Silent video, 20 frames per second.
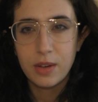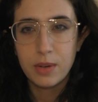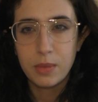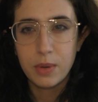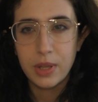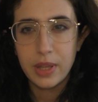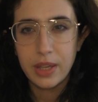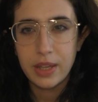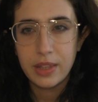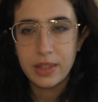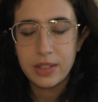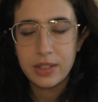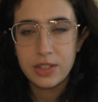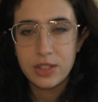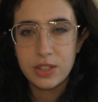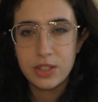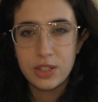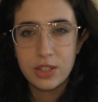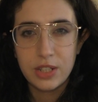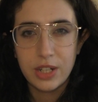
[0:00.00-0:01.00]
we're like the
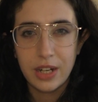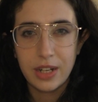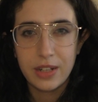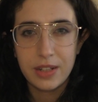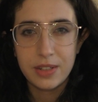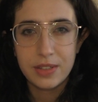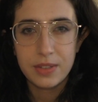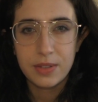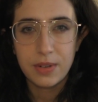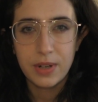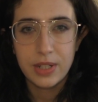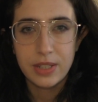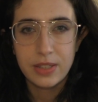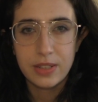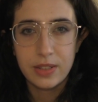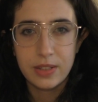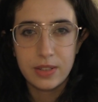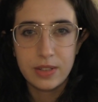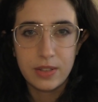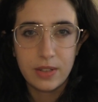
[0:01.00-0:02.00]
Chinese
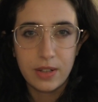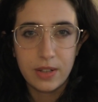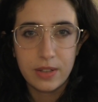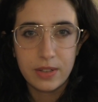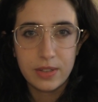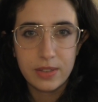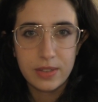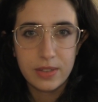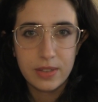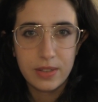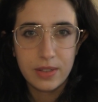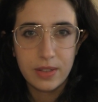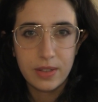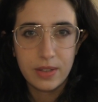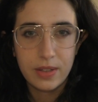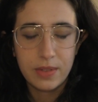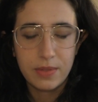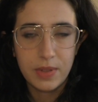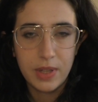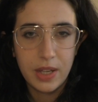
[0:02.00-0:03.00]
crested dogs
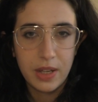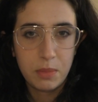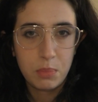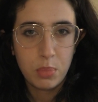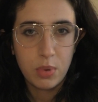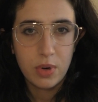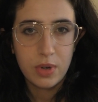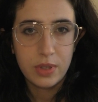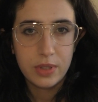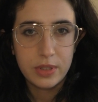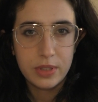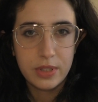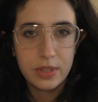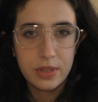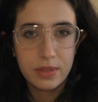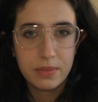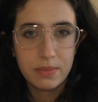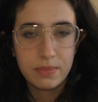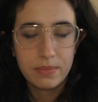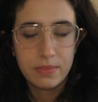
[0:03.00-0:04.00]
of the ape world,
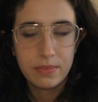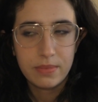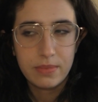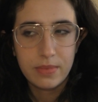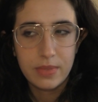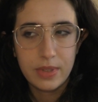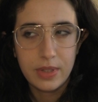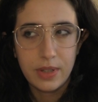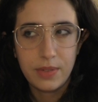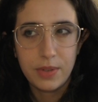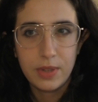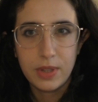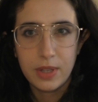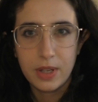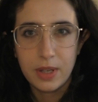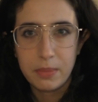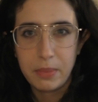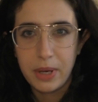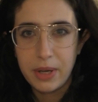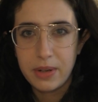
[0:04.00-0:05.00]
if you think
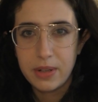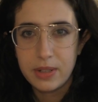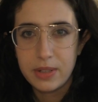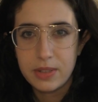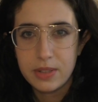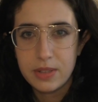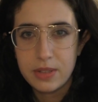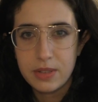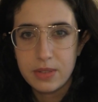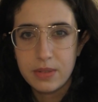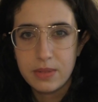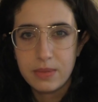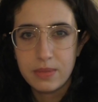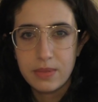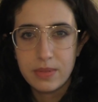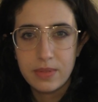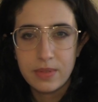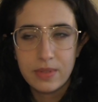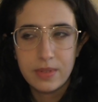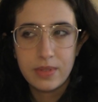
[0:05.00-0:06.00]
about it.
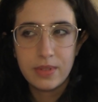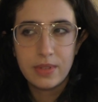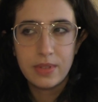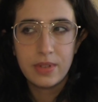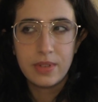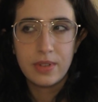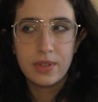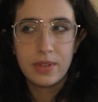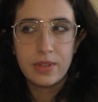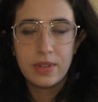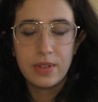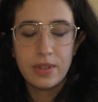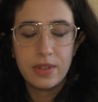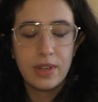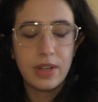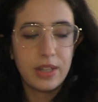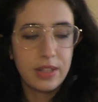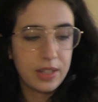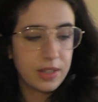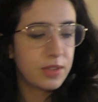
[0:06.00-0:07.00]

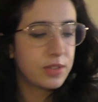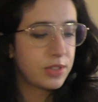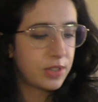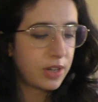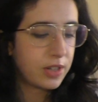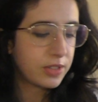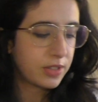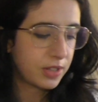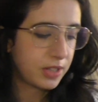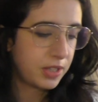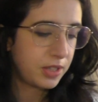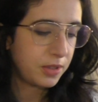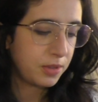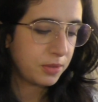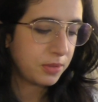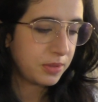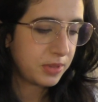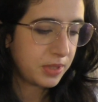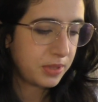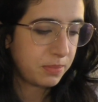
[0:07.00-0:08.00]
And like, those dogs are
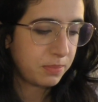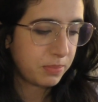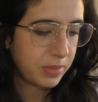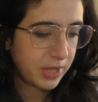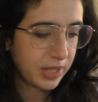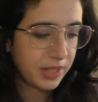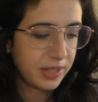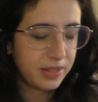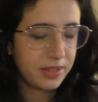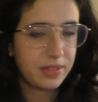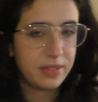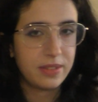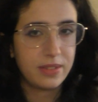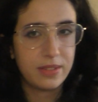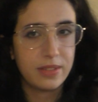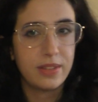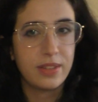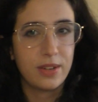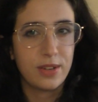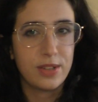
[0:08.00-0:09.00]
cute, but
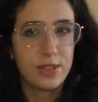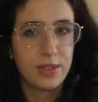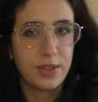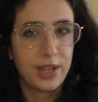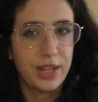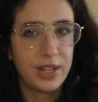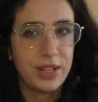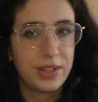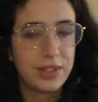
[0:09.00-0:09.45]
they're also kind of